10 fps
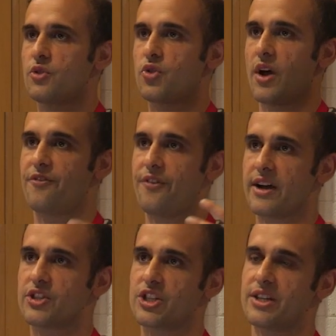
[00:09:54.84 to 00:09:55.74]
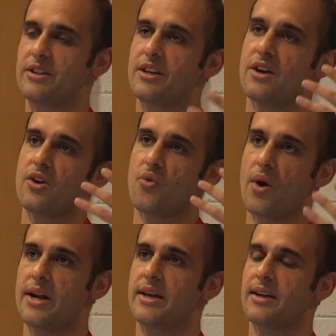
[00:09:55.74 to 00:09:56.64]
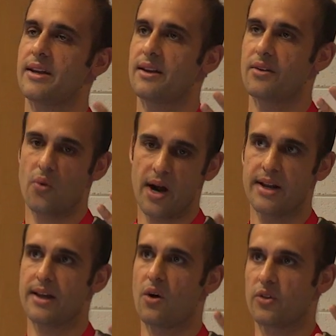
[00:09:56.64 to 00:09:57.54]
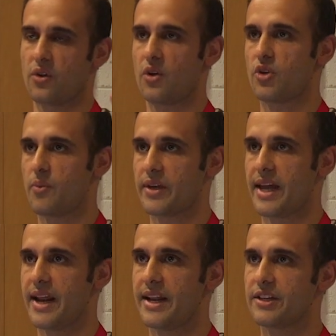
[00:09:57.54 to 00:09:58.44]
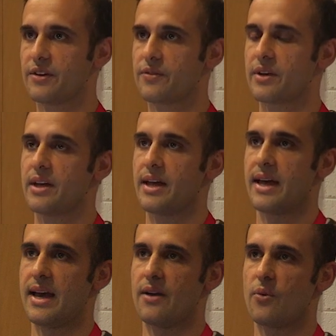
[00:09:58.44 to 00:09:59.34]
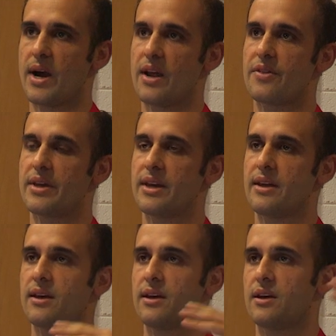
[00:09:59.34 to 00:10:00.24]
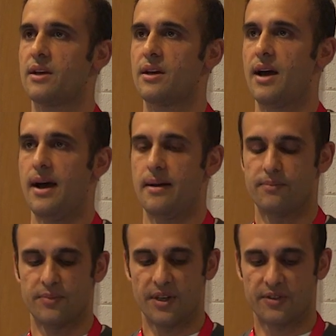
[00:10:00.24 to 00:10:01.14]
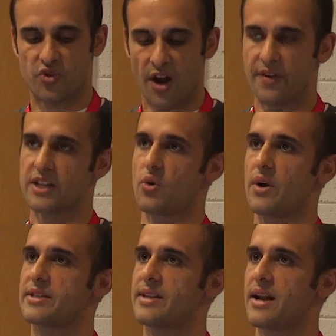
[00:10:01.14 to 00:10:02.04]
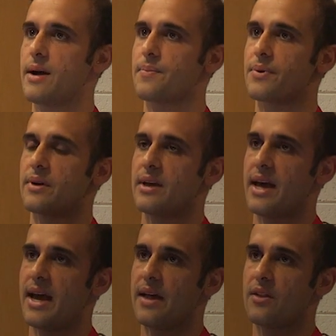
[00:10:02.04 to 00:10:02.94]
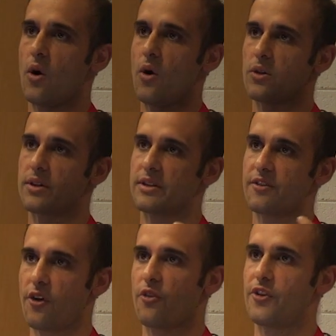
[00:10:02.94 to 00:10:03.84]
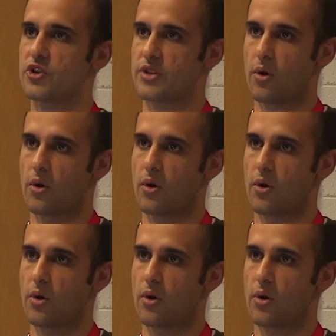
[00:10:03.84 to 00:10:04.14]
to a function running running on top of Knative, where the traffic is already set up and all the default features